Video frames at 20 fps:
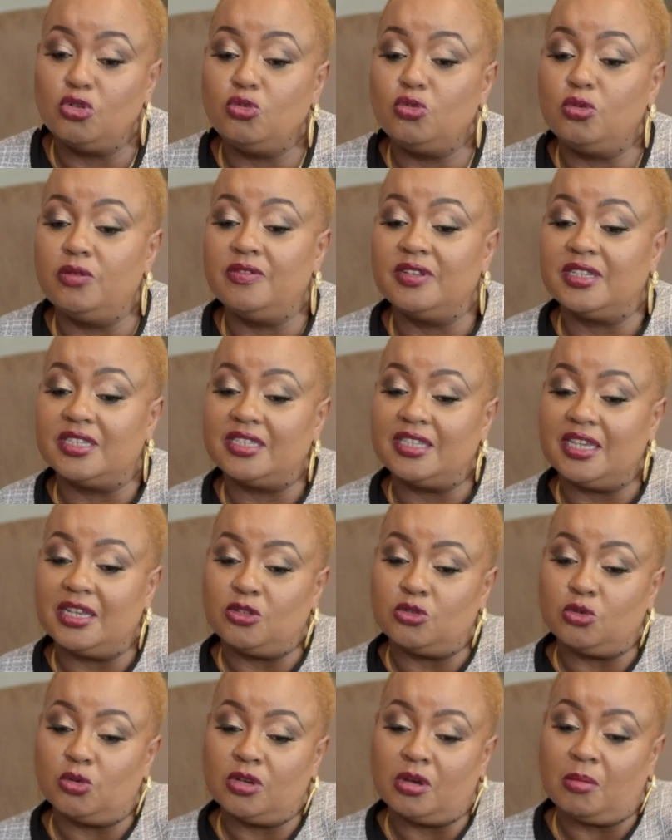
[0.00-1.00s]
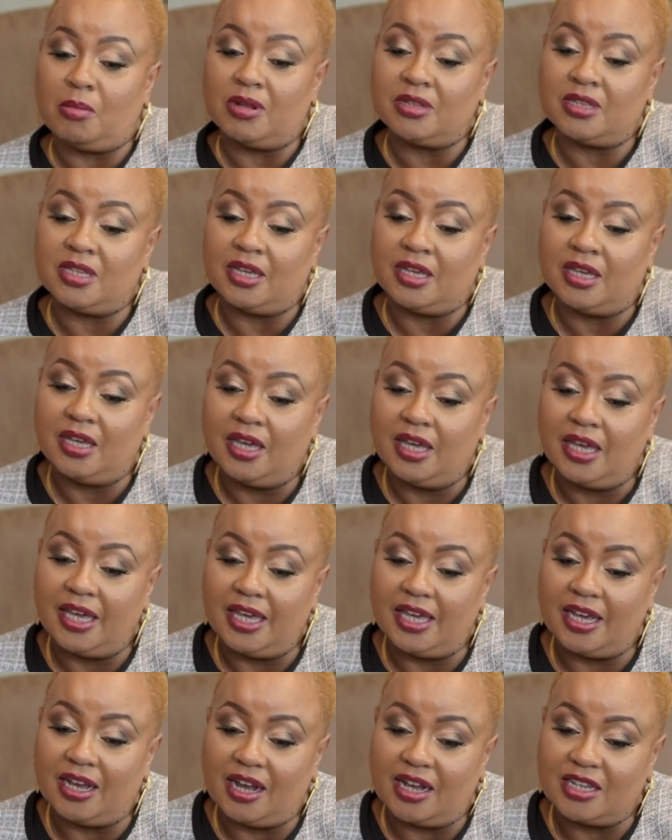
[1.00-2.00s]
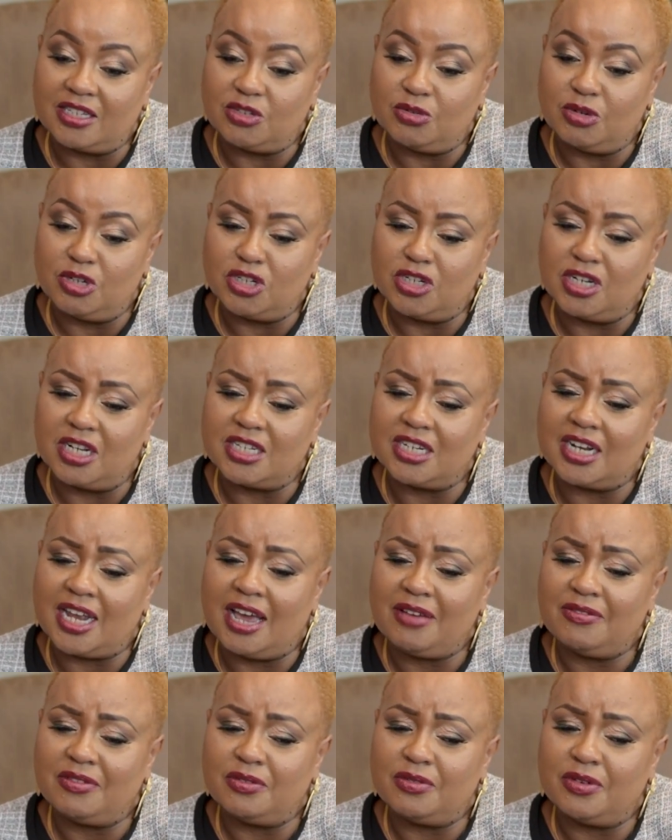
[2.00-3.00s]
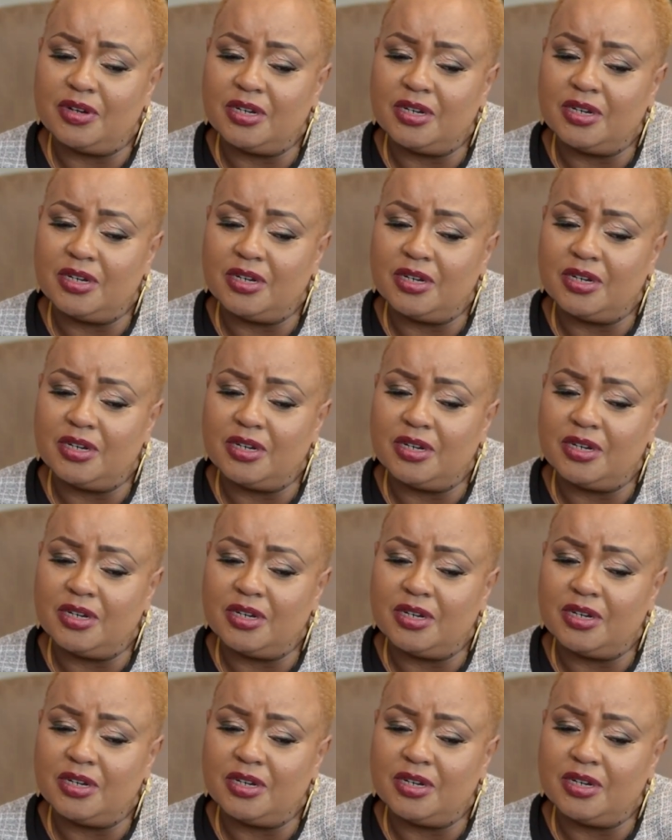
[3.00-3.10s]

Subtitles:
you even said talking about the incarceration rate, and I have